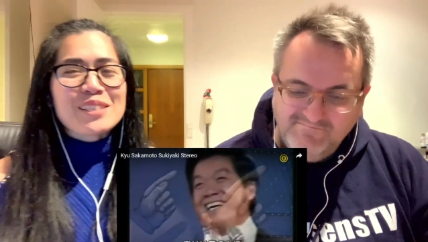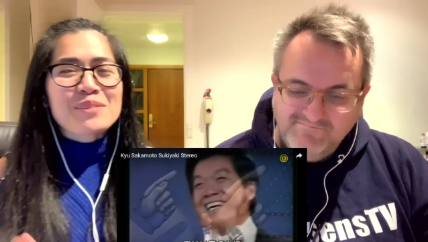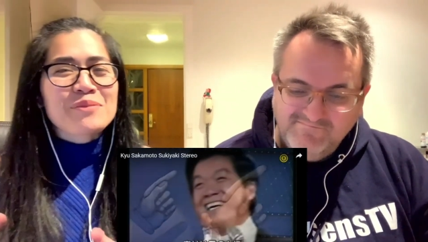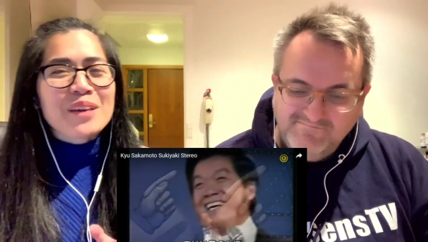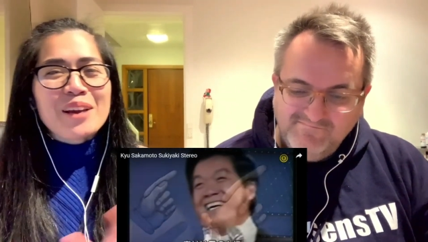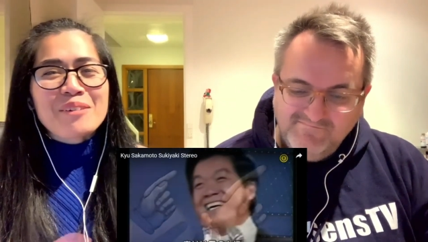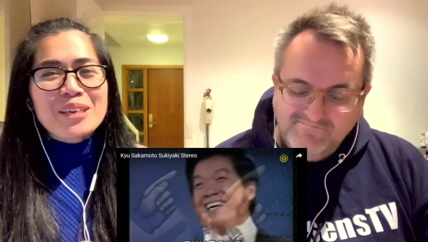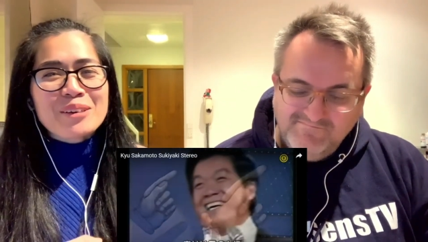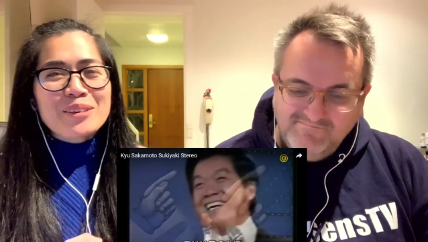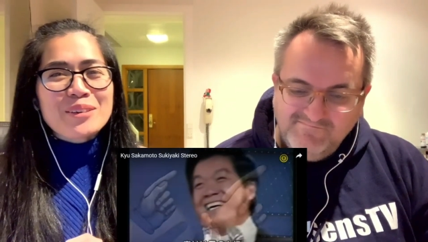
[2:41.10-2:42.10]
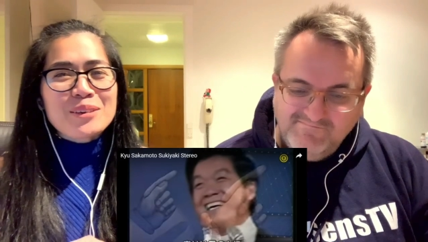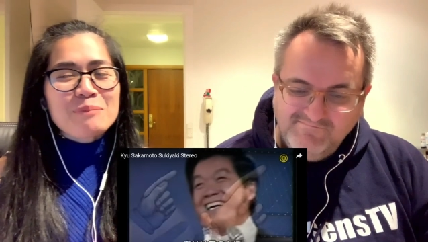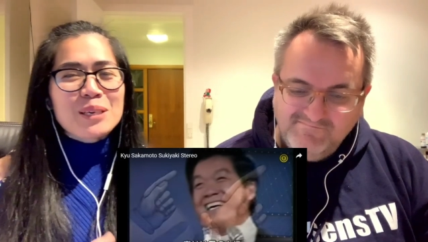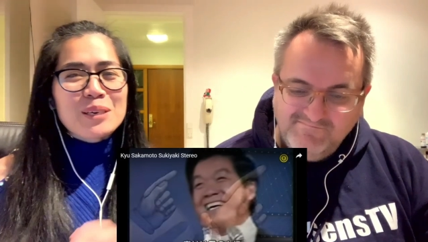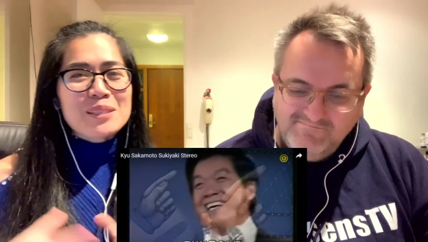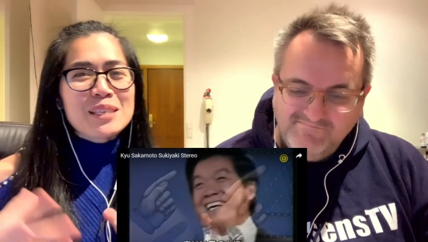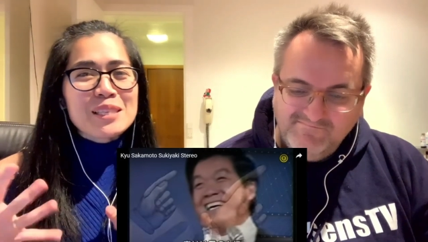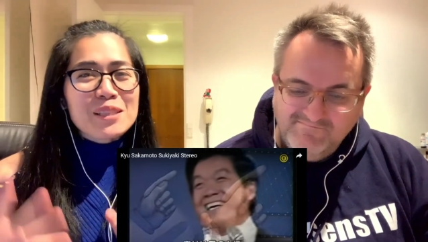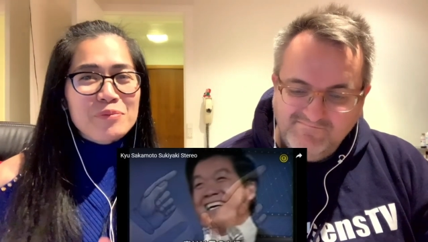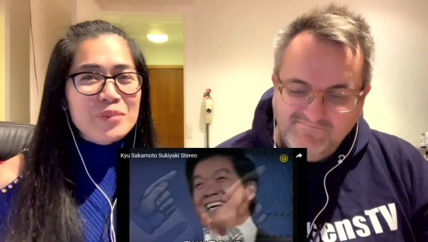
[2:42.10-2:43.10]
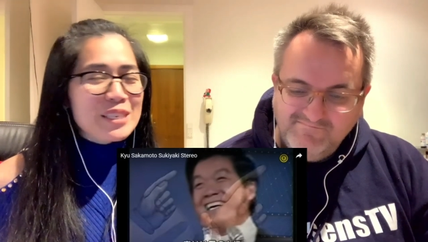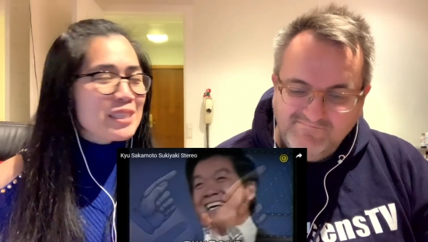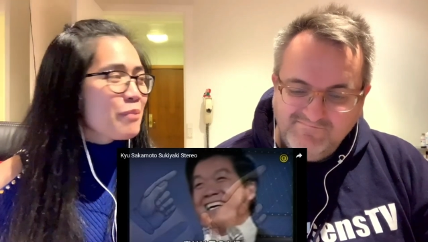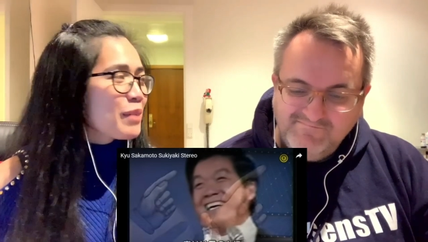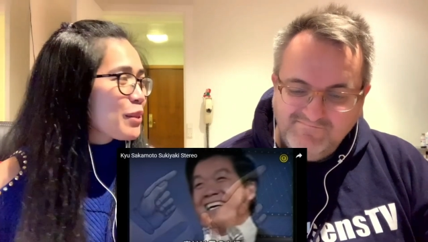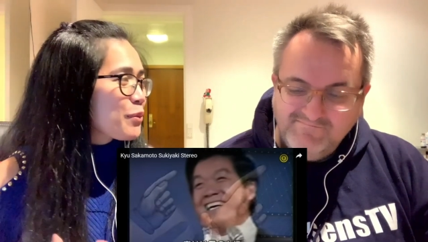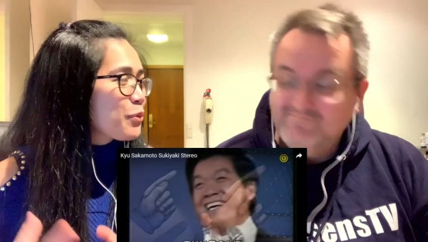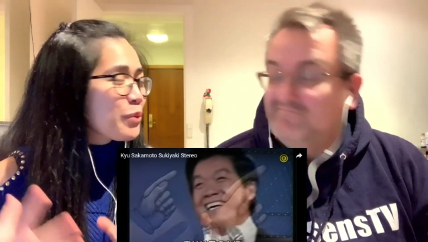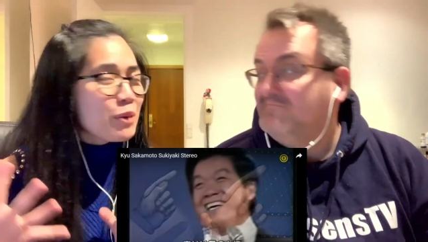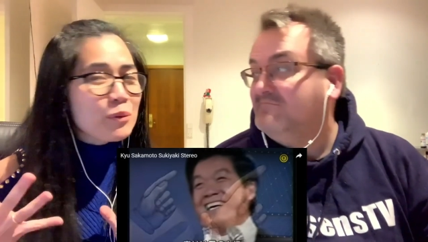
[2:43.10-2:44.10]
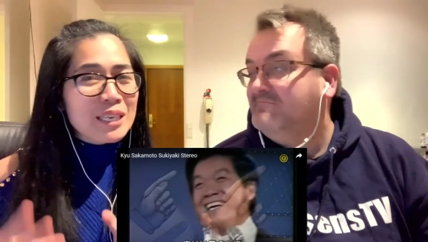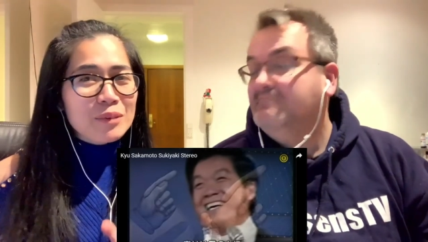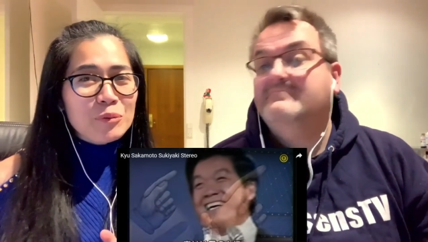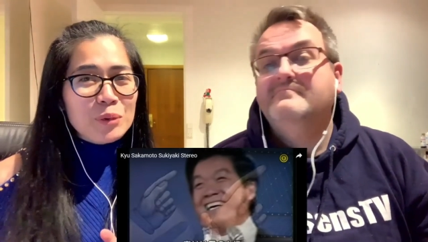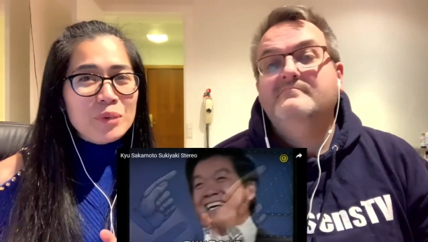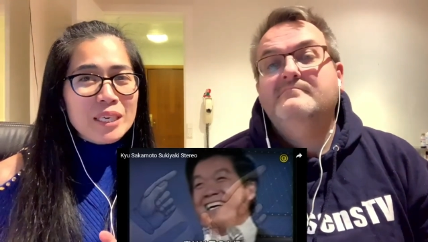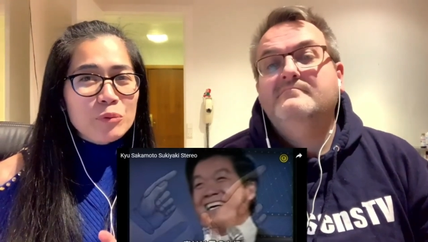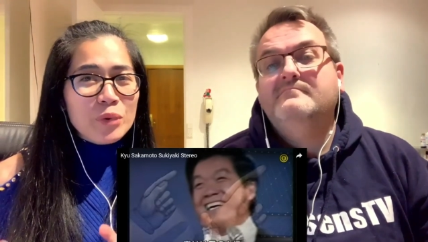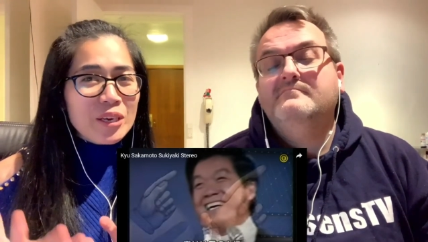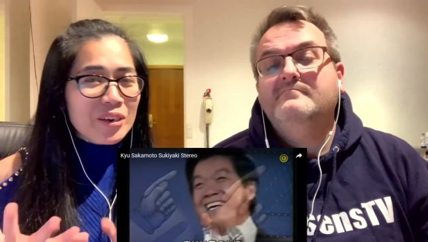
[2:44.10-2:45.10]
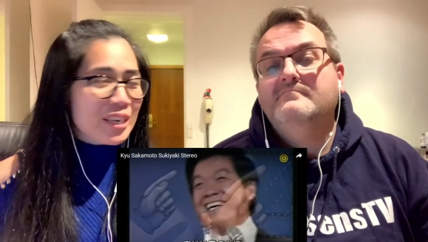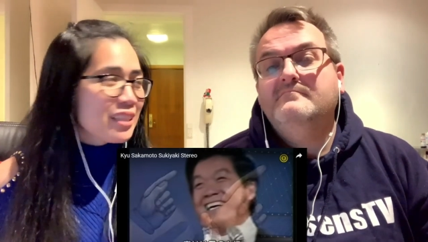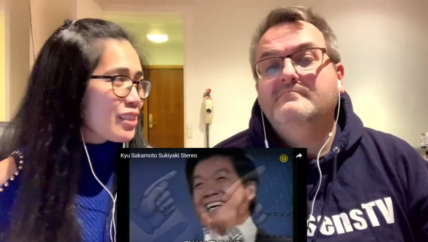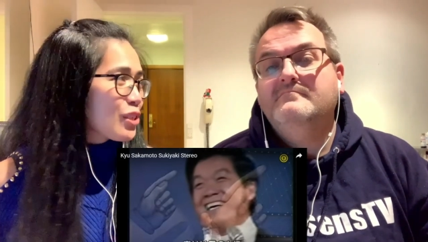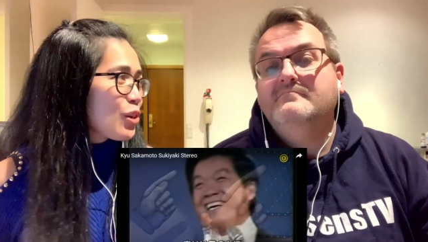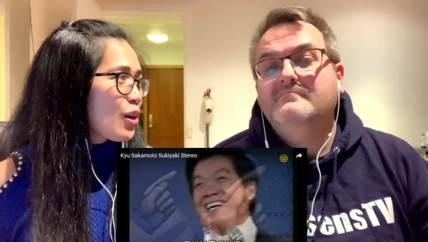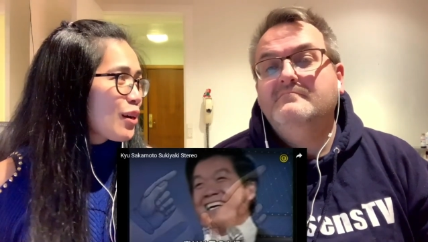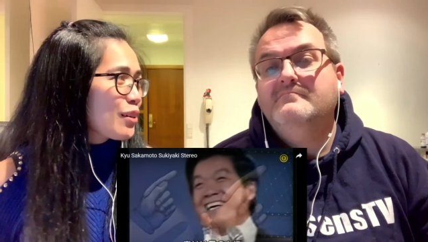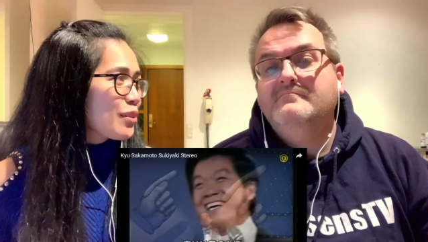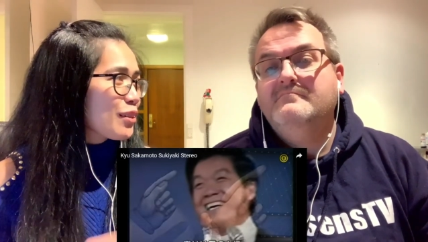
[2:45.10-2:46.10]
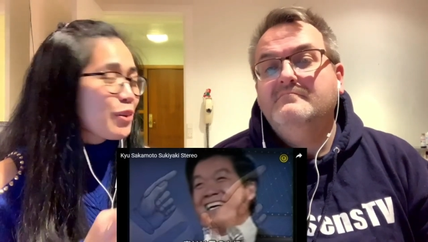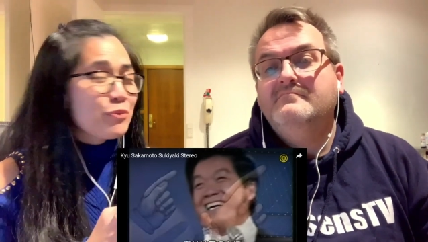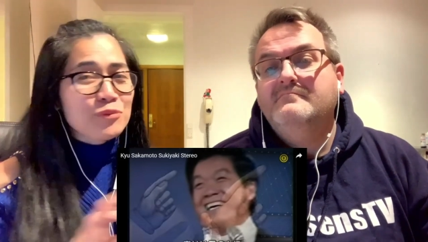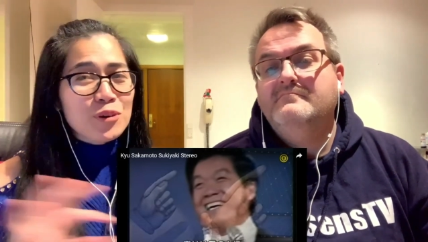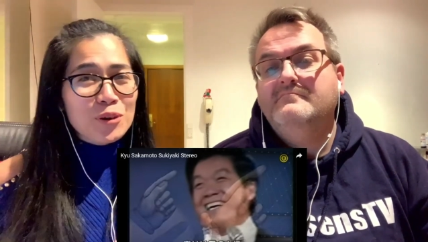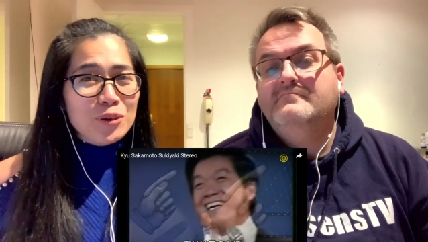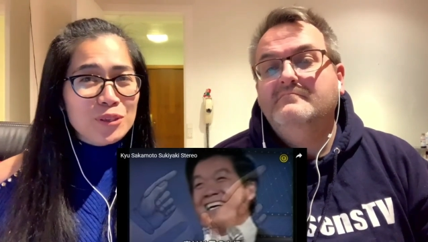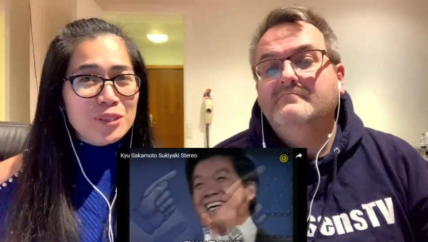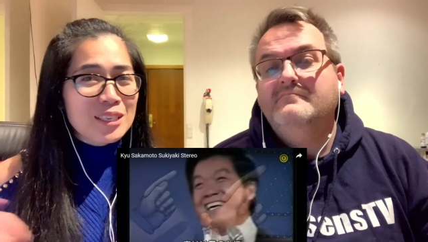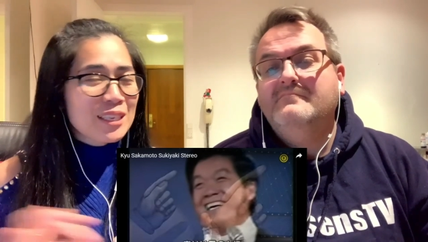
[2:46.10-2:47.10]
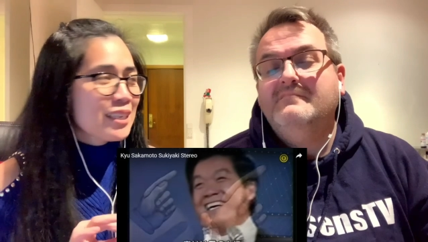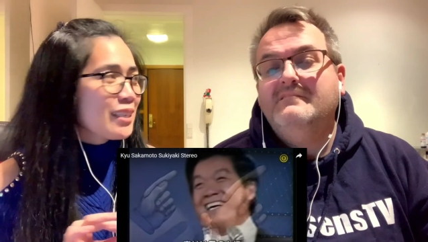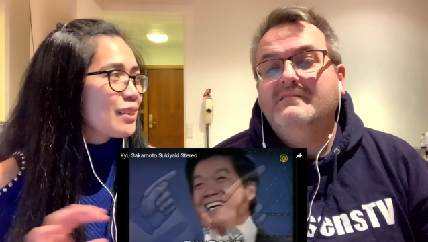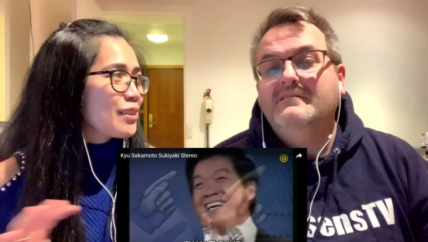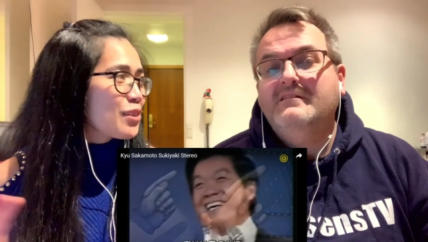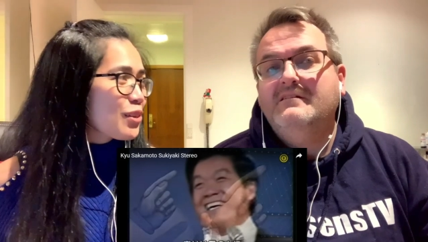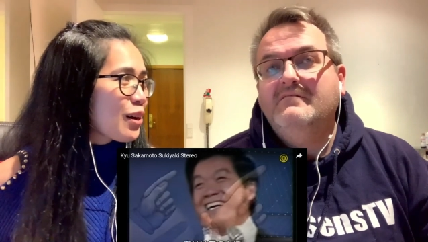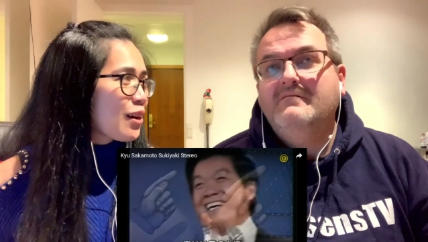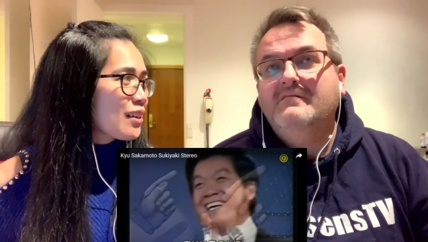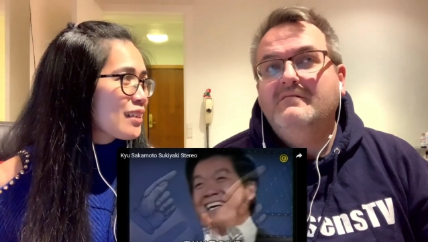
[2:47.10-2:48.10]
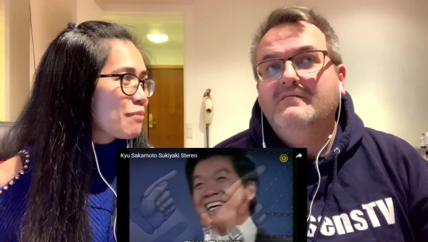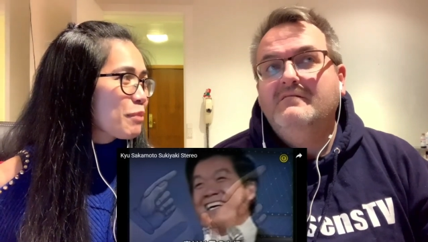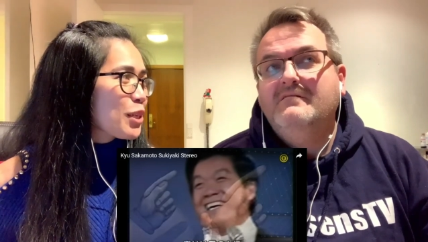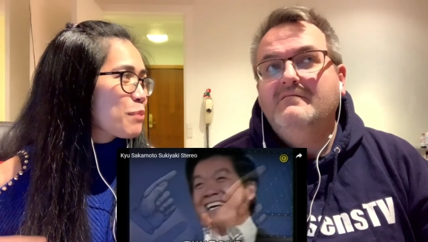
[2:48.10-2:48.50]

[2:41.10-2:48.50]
Speaker 1: is very good, you know, because this is the first time that we will we we, we heard this song, the full, you know, song. Because